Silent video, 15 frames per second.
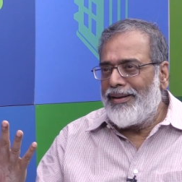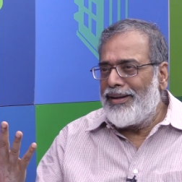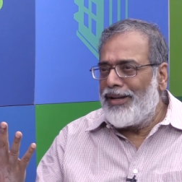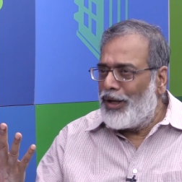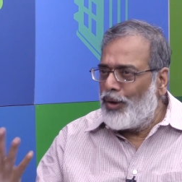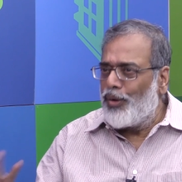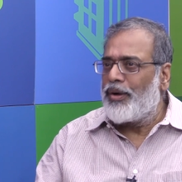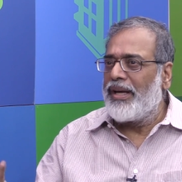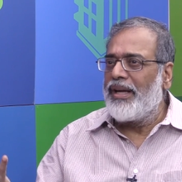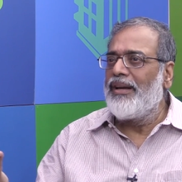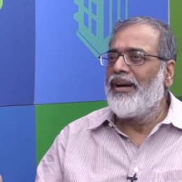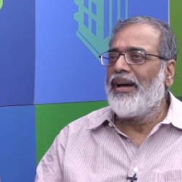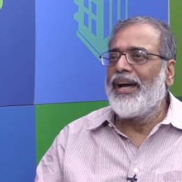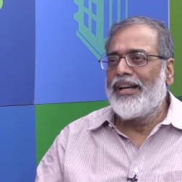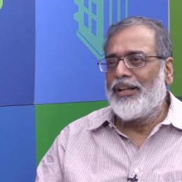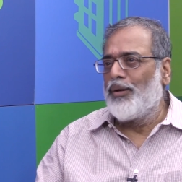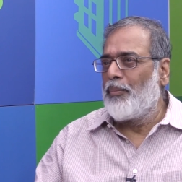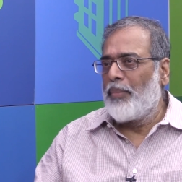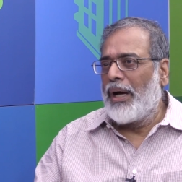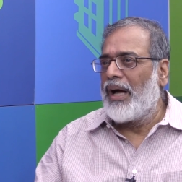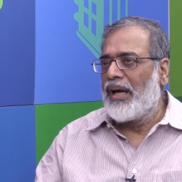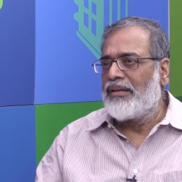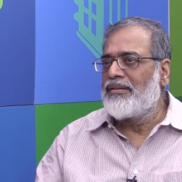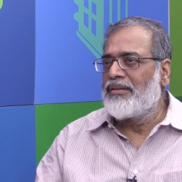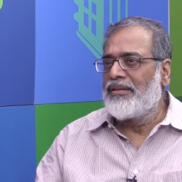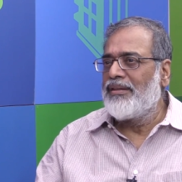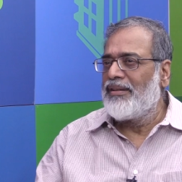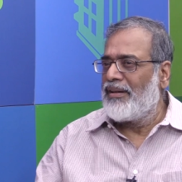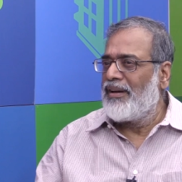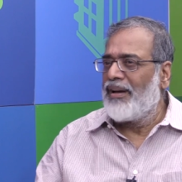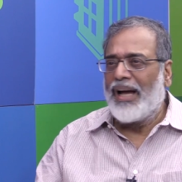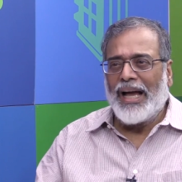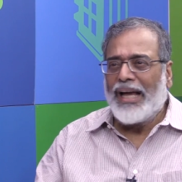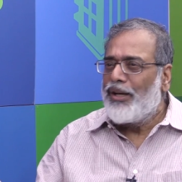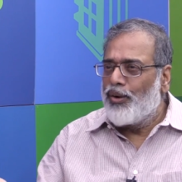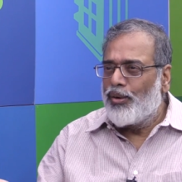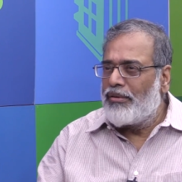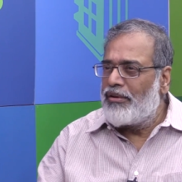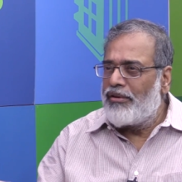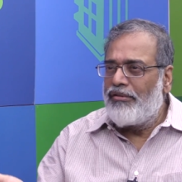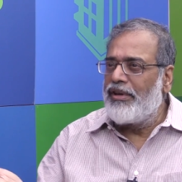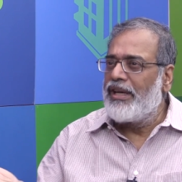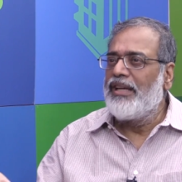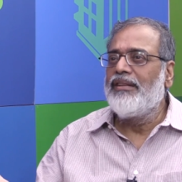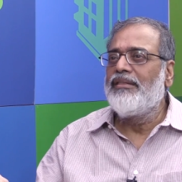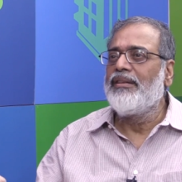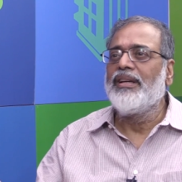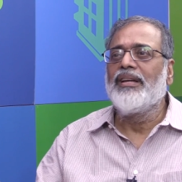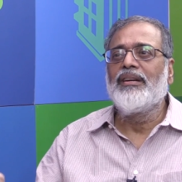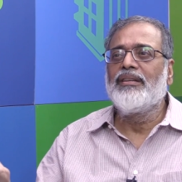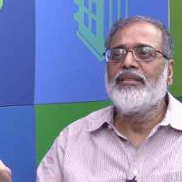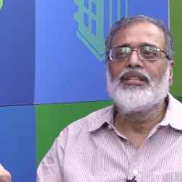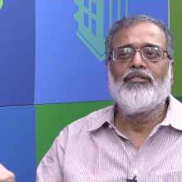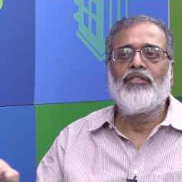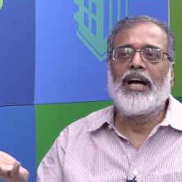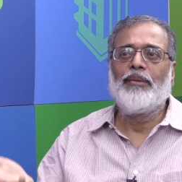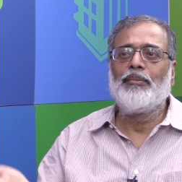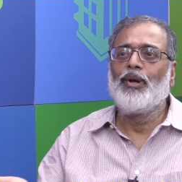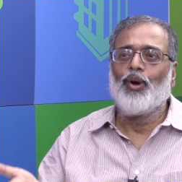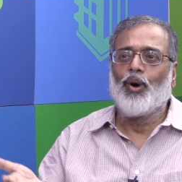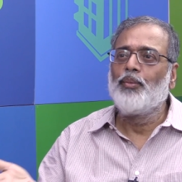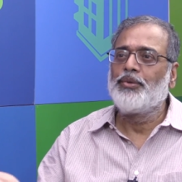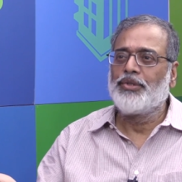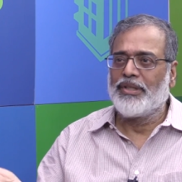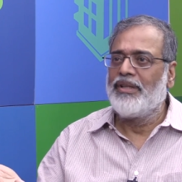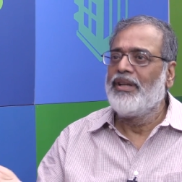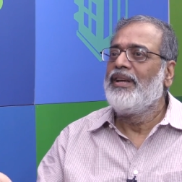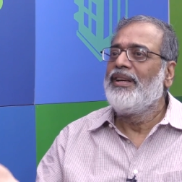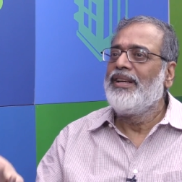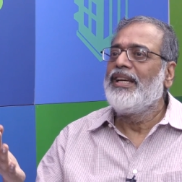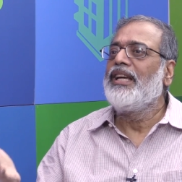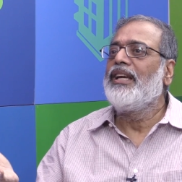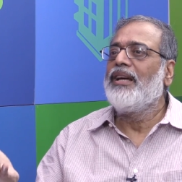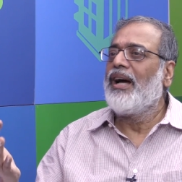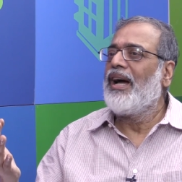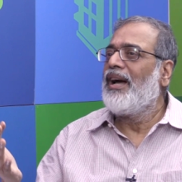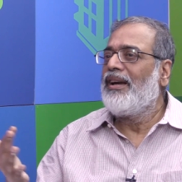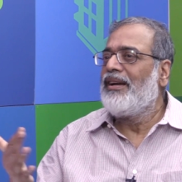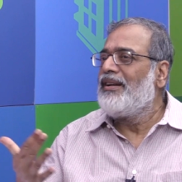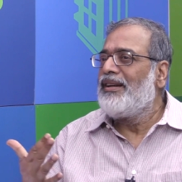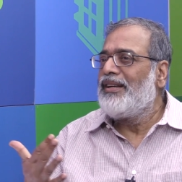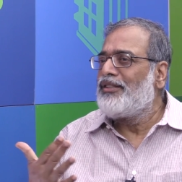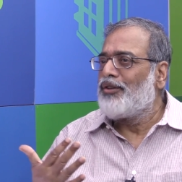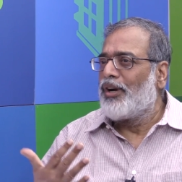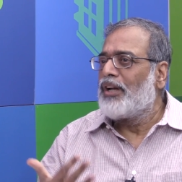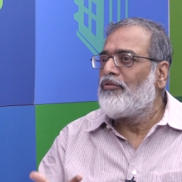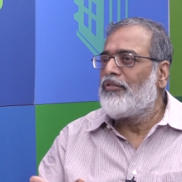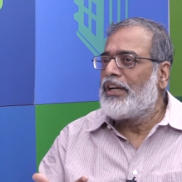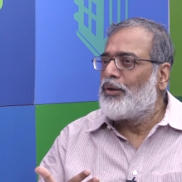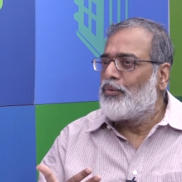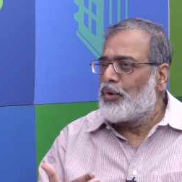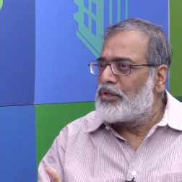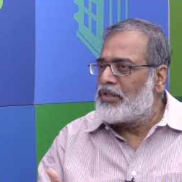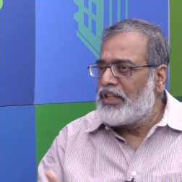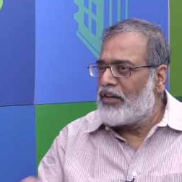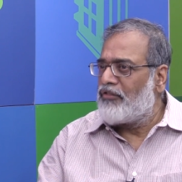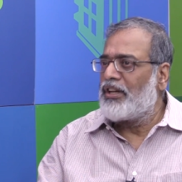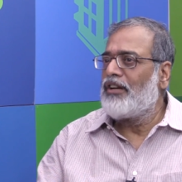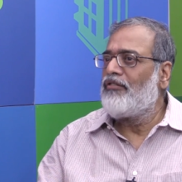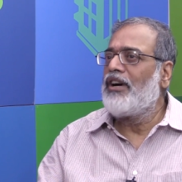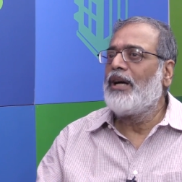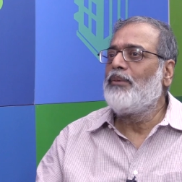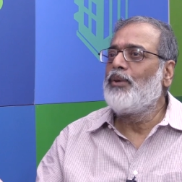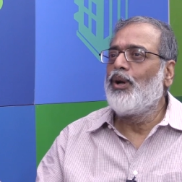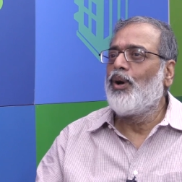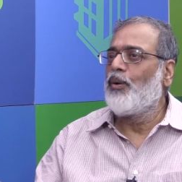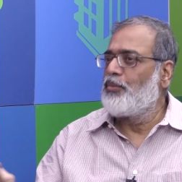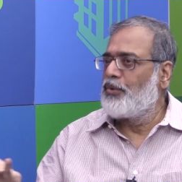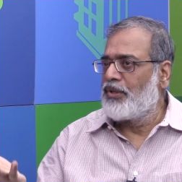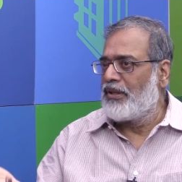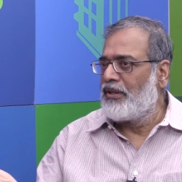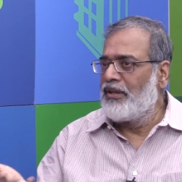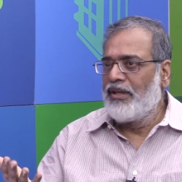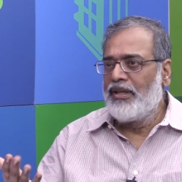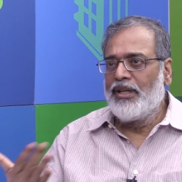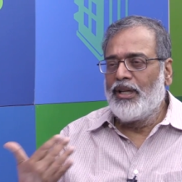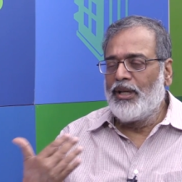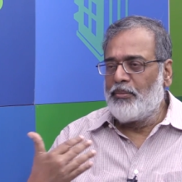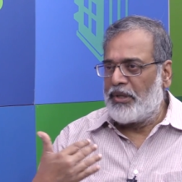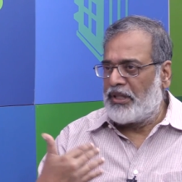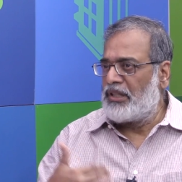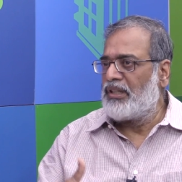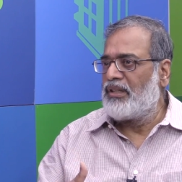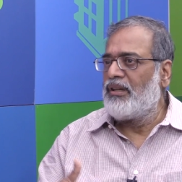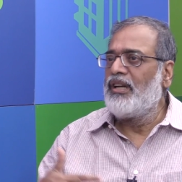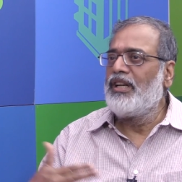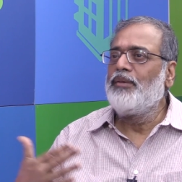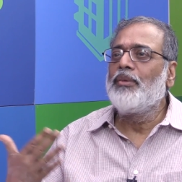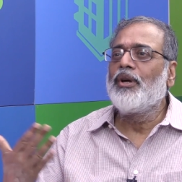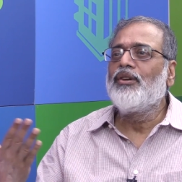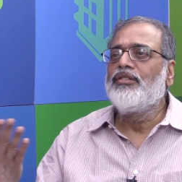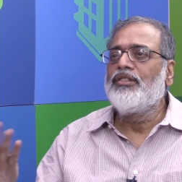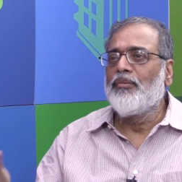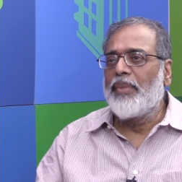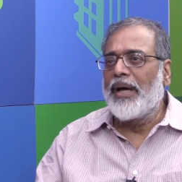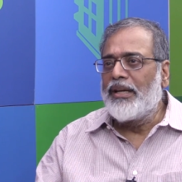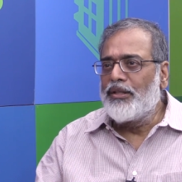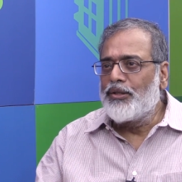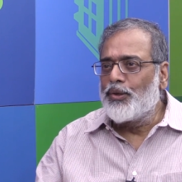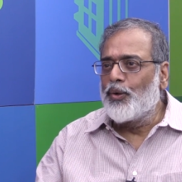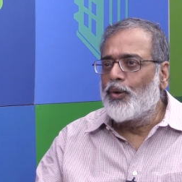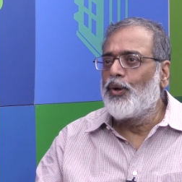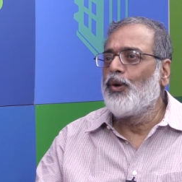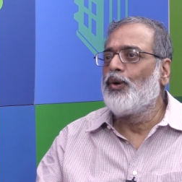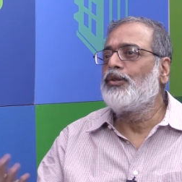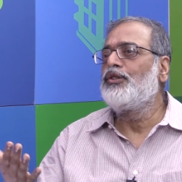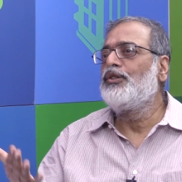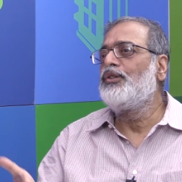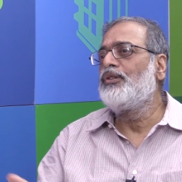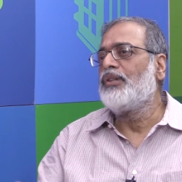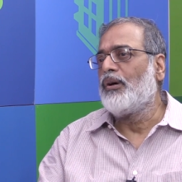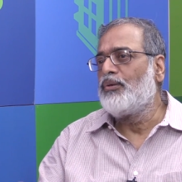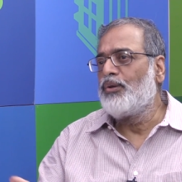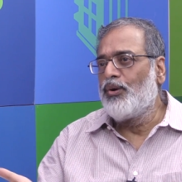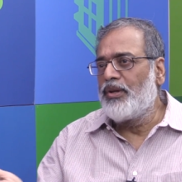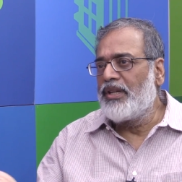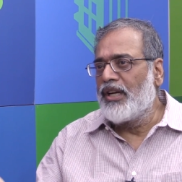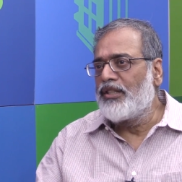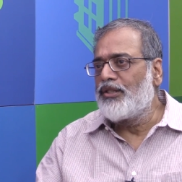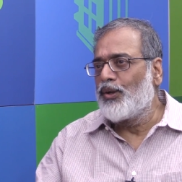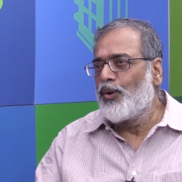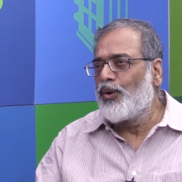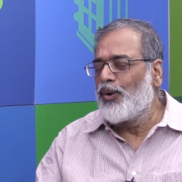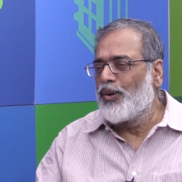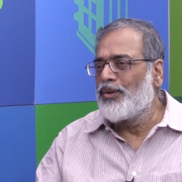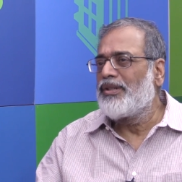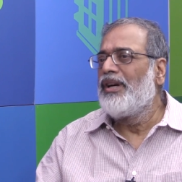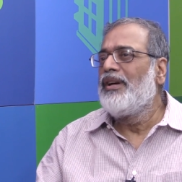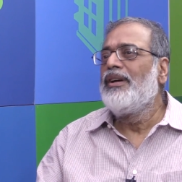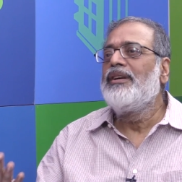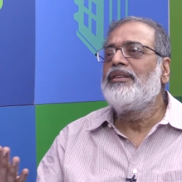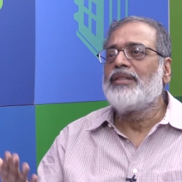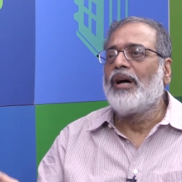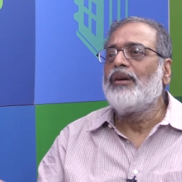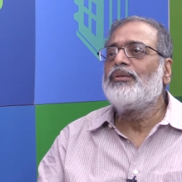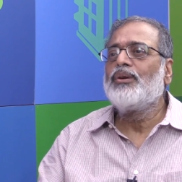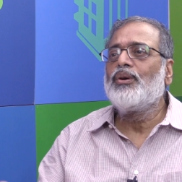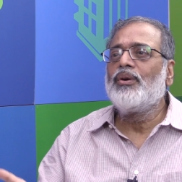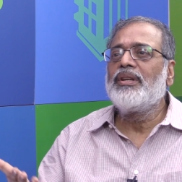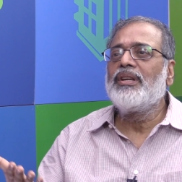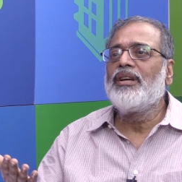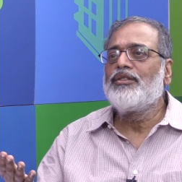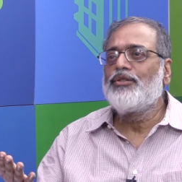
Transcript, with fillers: Looking at the past, I don't really think it's a viable option. It's sort of it was never a viable option, particularly because Japan is so close, South Korea is so close. South Korea,